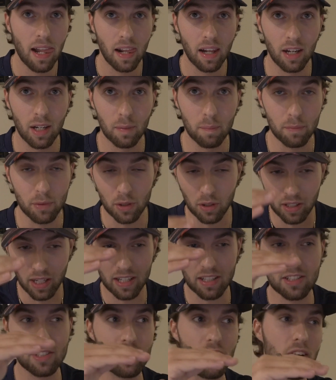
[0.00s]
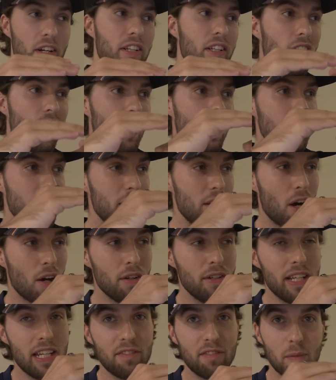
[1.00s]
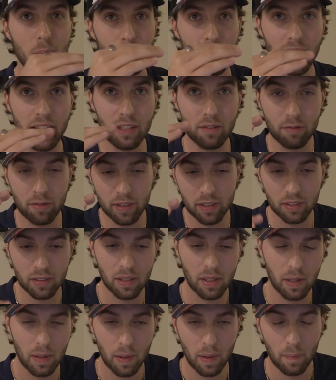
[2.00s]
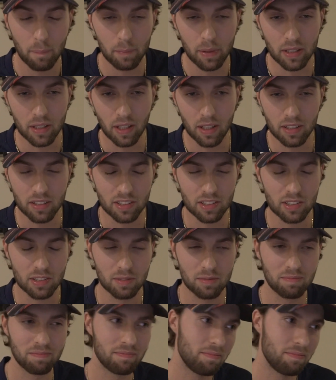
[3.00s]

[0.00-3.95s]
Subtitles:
You're kind of starting on an uneven playing field because,